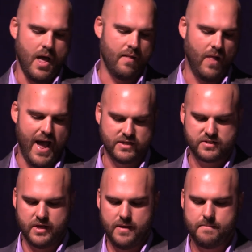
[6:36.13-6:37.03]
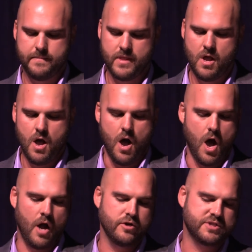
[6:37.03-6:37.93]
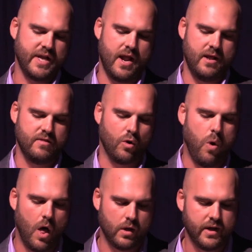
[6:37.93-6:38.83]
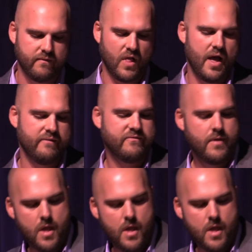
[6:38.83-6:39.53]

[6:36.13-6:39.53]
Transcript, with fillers: And lastly, understanding the quality of life